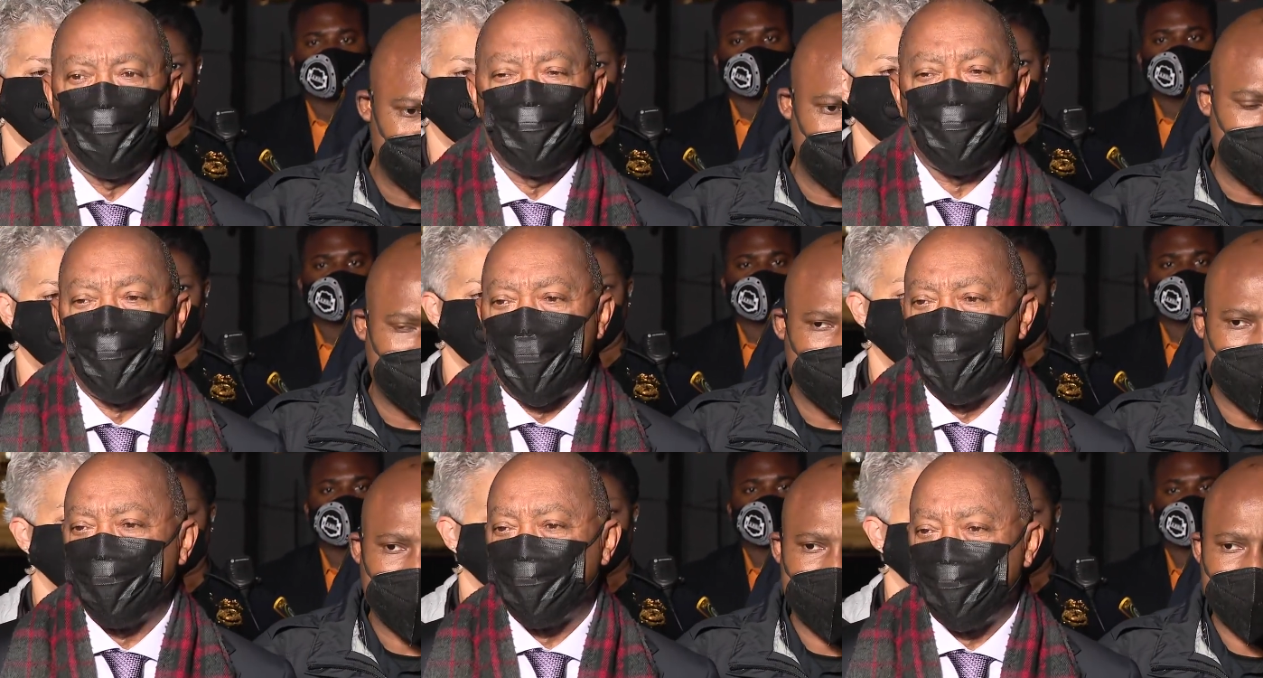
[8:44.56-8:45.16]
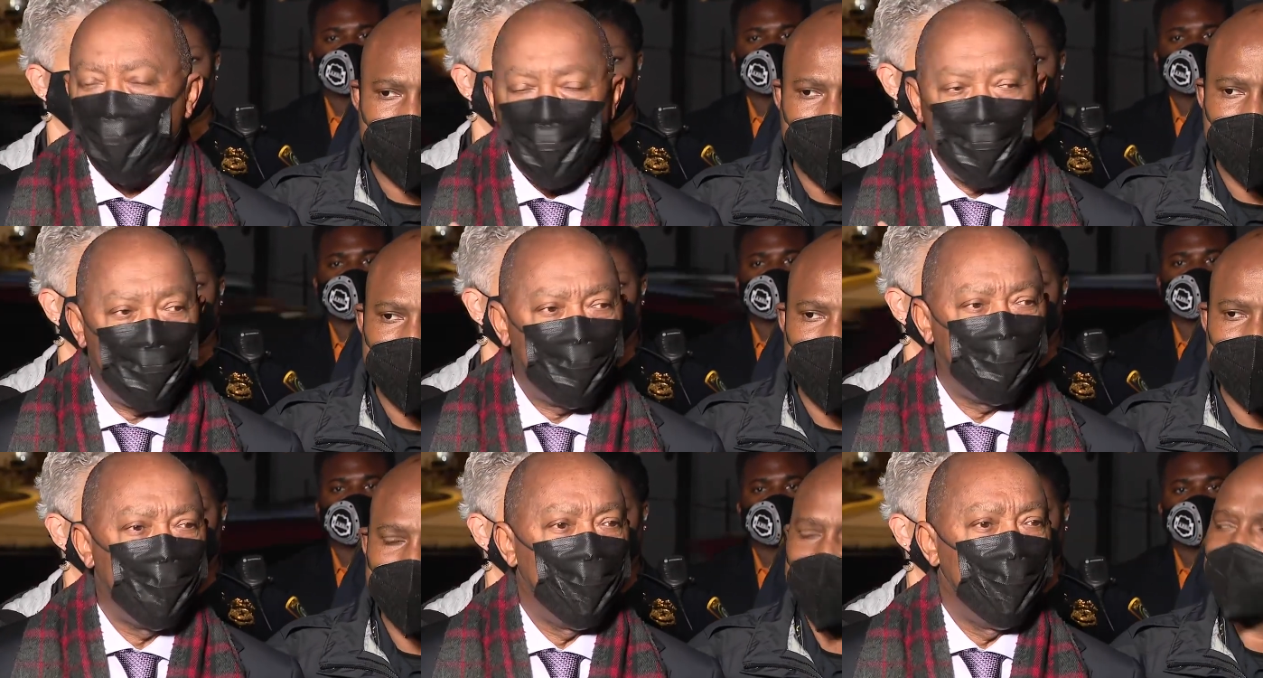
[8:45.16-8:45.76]
Speaker 1: who
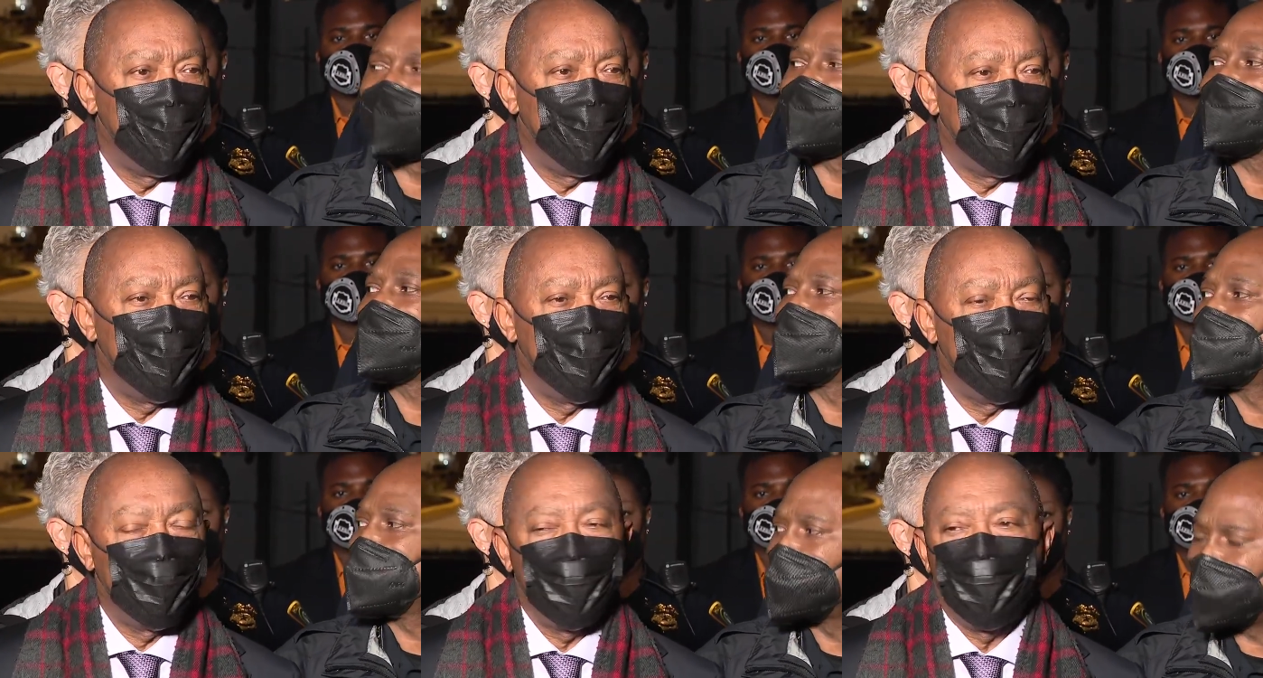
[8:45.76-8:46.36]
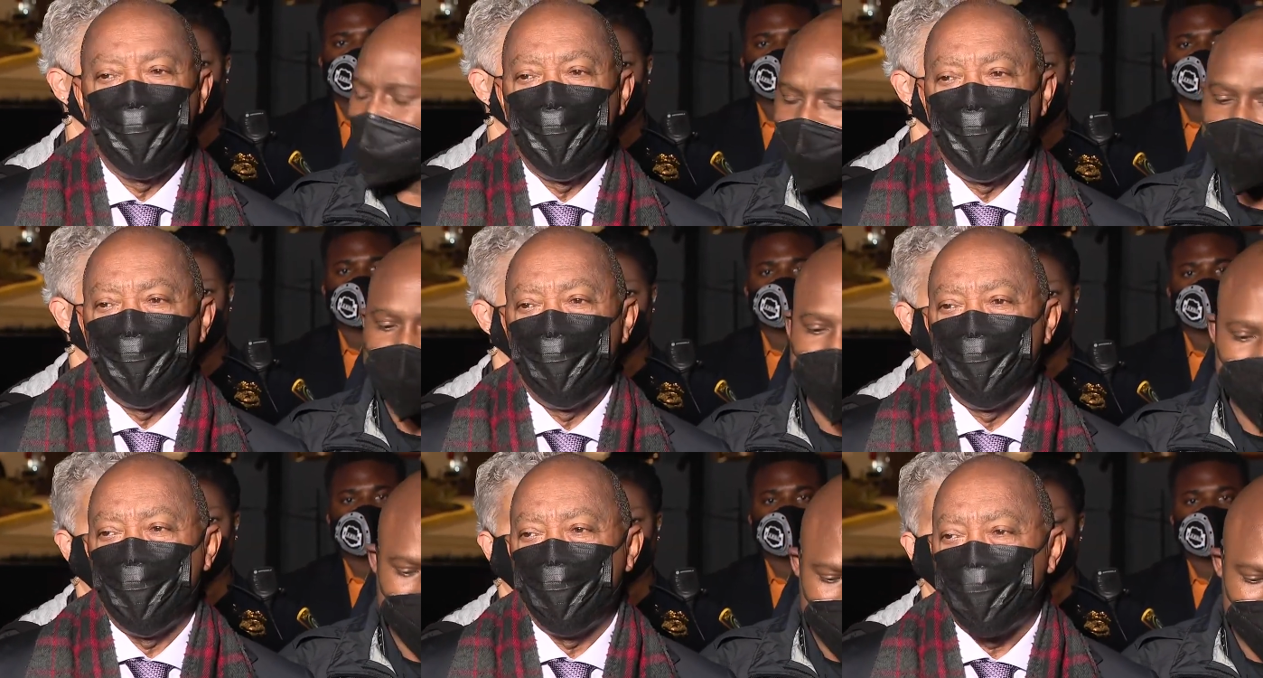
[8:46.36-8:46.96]
transported yes. uh,
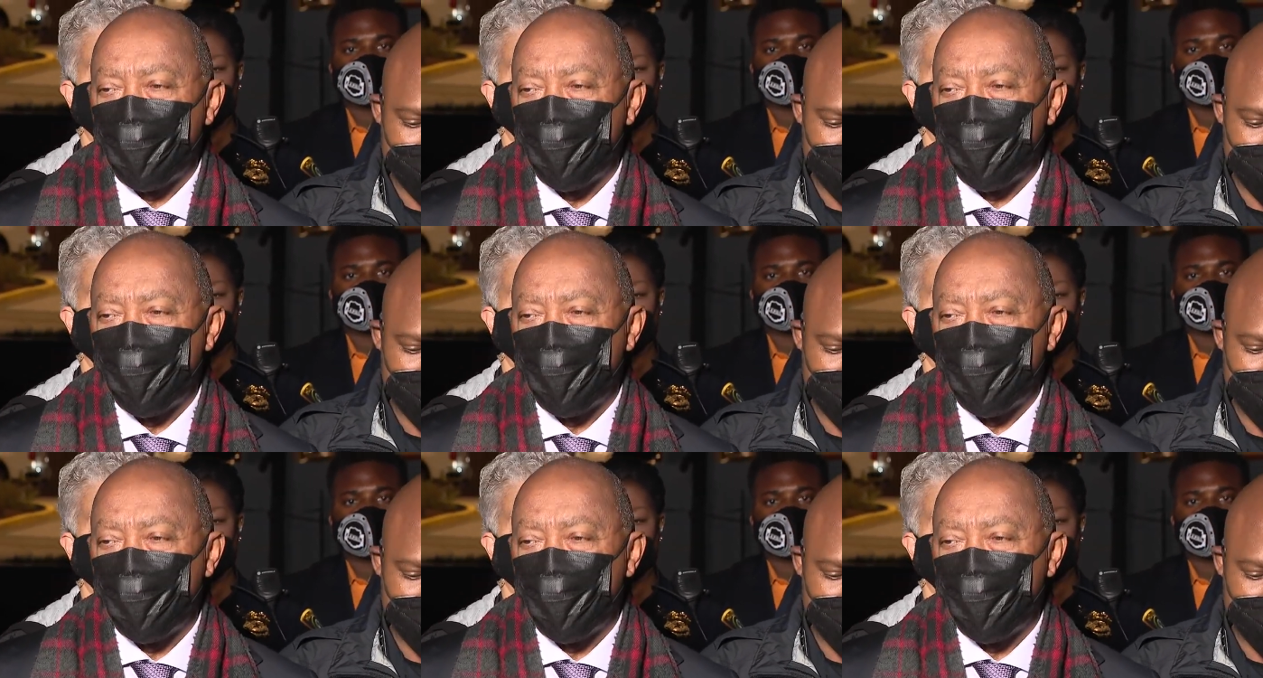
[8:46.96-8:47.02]
these